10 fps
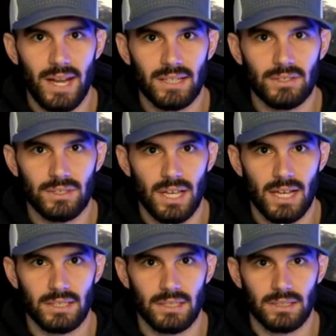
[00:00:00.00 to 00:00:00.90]

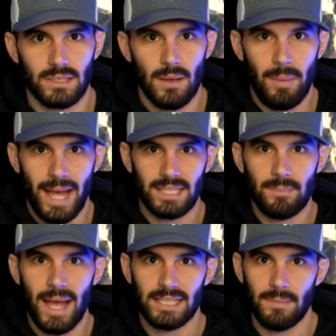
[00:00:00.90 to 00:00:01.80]
exercises back to
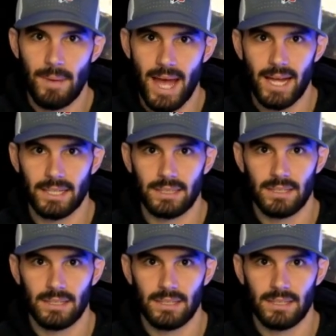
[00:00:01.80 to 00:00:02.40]
back to back,